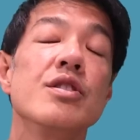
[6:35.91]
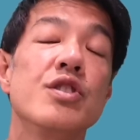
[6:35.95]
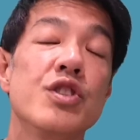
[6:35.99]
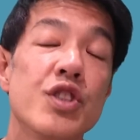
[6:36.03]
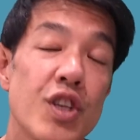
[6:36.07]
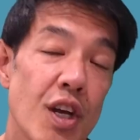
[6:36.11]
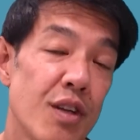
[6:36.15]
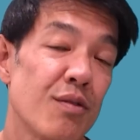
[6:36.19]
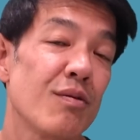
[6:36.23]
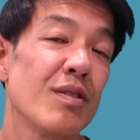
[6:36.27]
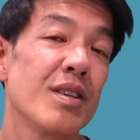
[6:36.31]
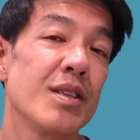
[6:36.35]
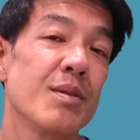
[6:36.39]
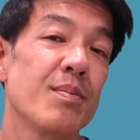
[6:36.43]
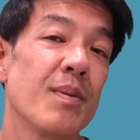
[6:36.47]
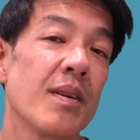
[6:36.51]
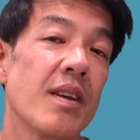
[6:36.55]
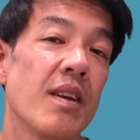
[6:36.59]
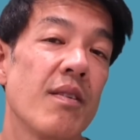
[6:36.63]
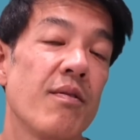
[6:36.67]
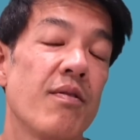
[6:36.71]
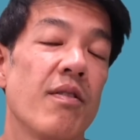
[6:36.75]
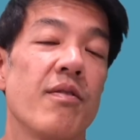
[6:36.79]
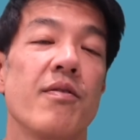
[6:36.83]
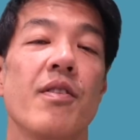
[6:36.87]
generally
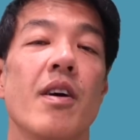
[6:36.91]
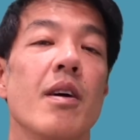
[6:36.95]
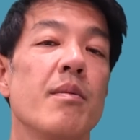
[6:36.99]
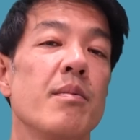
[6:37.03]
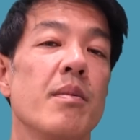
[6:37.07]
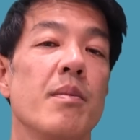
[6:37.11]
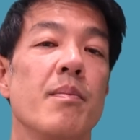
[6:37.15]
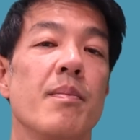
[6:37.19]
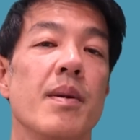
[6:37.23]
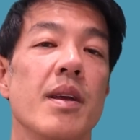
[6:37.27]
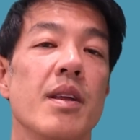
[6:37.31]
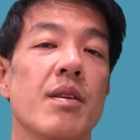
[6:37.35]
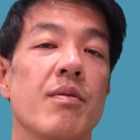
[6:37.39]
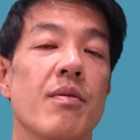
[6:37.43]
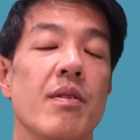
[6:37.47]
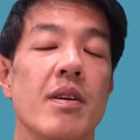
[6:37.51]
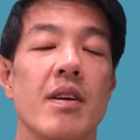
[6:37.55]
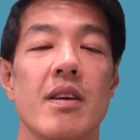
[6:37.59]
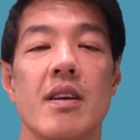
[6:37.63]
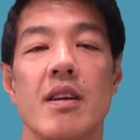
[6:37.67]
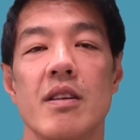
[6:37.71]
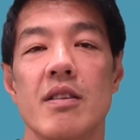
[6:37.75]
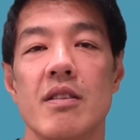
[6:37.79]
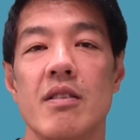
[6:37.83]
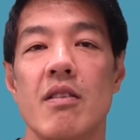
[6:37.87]
speaking, for vitamin B3,
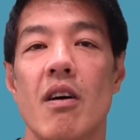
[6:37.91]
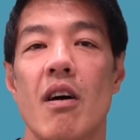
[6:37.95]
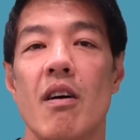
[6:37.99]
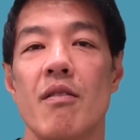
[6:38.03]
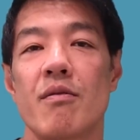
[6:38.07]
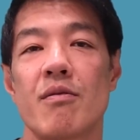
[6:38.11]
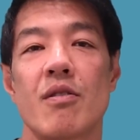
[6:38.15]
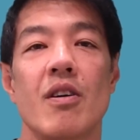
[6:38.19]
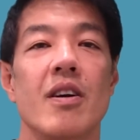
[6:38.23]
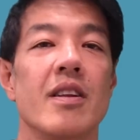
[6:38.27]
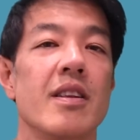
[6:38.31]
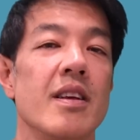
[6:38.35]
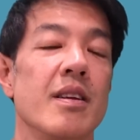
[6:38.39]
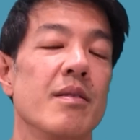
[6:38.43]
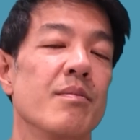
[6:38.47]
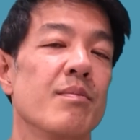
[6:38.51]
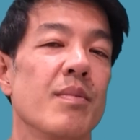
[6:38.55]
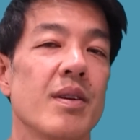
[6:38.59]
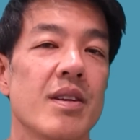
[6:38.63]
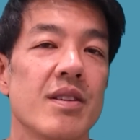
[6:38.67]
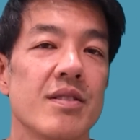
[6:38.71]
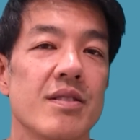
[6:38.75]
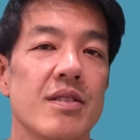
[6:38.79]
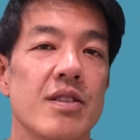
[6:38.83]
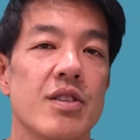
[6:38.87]
you can dive right in
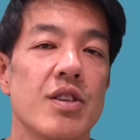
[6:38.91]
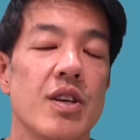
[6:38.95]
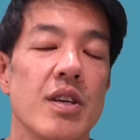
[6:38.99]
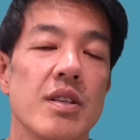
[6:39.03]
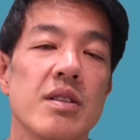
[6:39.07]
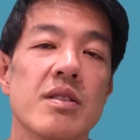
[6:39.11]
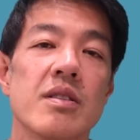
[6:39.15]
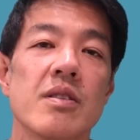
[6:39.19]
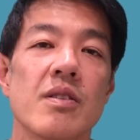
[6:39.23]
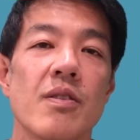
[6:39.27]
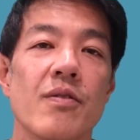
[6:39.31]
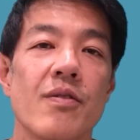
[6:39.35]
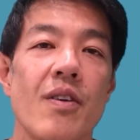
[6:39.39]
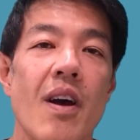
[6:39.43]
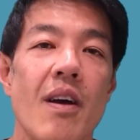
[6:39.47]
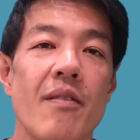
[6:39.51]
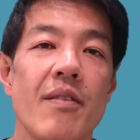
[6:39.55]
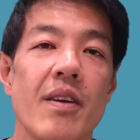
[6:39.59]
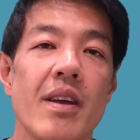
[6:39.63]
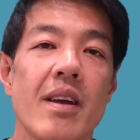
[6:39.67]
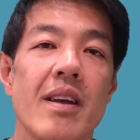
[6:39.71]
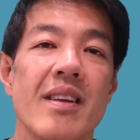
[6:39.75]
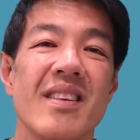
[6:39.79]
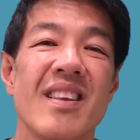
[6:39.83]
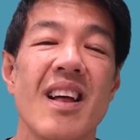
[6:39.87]
because the chances of
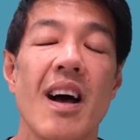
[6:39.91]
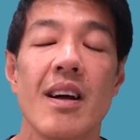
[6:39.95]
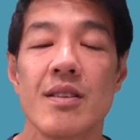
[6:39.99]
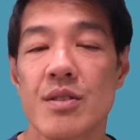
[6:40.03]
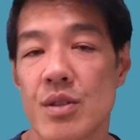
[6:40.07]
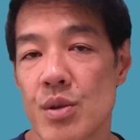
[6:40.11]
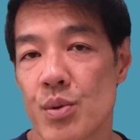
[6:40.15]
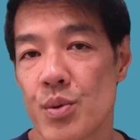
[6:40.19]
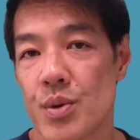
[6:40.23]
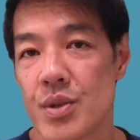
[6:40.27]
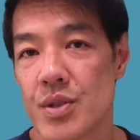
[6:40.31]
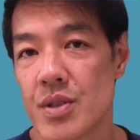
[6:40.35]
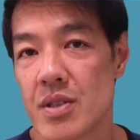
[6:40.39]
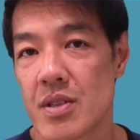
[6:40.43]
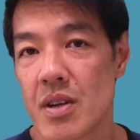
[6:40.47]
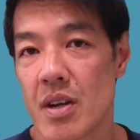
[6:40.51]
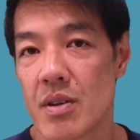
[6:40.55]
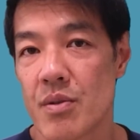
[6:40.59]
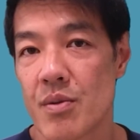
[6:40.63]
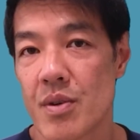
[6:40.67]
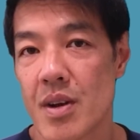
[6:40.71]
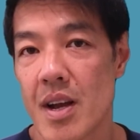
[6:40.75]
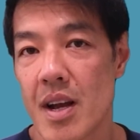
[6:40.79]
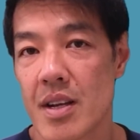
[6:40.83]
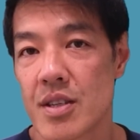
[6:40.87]
having an untoward
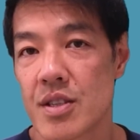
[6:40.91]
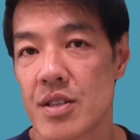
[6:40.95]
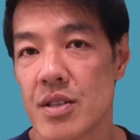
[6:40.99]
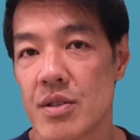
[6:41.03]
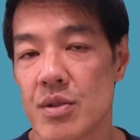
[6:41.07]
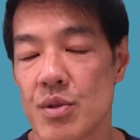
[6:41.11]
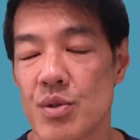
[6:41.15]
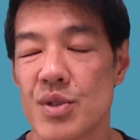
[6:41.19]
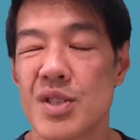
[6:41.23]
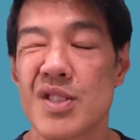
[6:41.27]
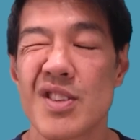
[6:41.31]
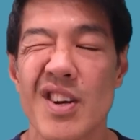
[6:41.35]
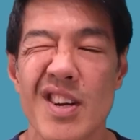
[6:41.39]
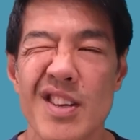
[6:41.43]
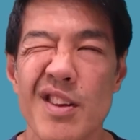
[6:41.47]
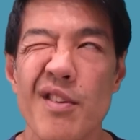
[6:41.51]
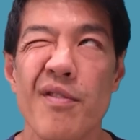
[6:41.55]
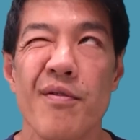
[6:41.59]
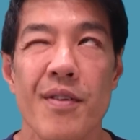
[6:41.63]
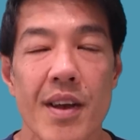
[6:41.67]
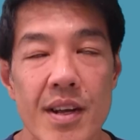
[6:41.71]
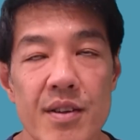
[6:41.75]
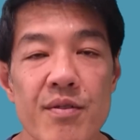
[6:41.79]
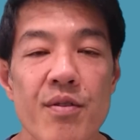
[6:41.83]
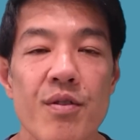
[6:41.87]
side reaction or side
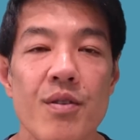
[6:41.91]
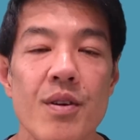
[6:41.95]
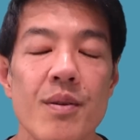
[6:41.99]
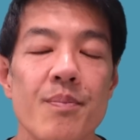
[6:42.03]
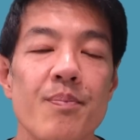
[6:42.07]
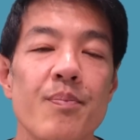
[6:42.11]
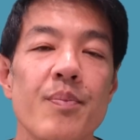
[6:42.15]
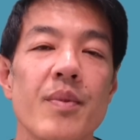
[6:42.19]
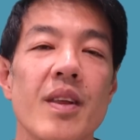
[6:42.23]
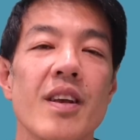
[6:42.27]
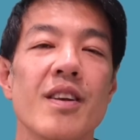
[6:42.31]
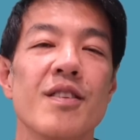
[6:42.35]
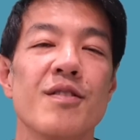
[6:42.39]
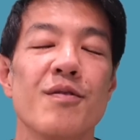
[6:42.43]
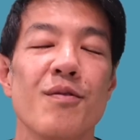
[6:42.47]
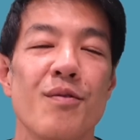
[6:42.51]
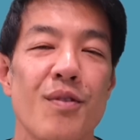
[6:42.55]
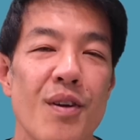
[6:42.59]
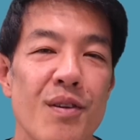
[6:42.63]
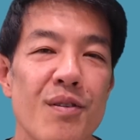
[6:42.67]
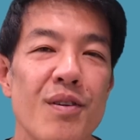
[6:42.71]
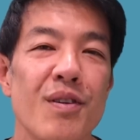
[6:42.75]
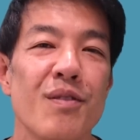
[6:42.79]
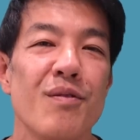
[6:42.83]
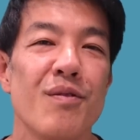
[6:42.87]
effect for it is
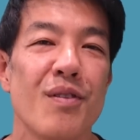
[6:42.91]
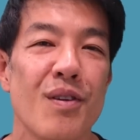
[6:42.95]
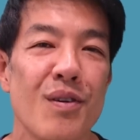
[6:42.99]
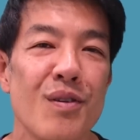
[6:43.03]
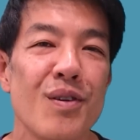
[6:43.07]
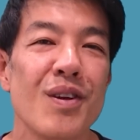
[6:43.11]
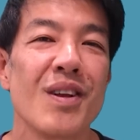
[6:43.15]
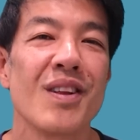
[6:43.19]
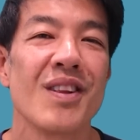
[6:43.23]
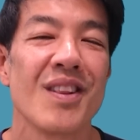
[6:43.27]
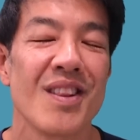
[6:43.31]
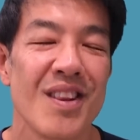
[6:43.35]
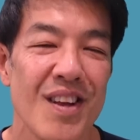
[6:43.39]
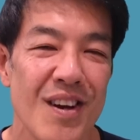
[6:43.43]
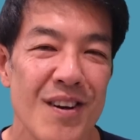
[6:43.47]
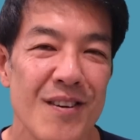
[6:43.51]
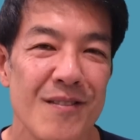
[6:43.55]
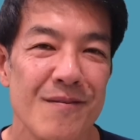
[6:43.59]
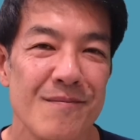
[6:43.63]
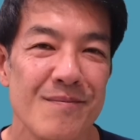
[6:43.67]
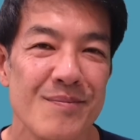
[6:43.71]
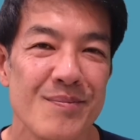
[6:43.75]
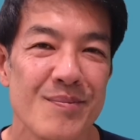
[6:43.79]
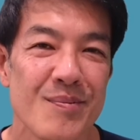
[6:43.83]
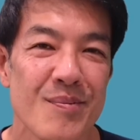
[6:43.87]
very, very
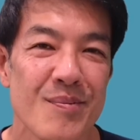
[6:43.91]
low.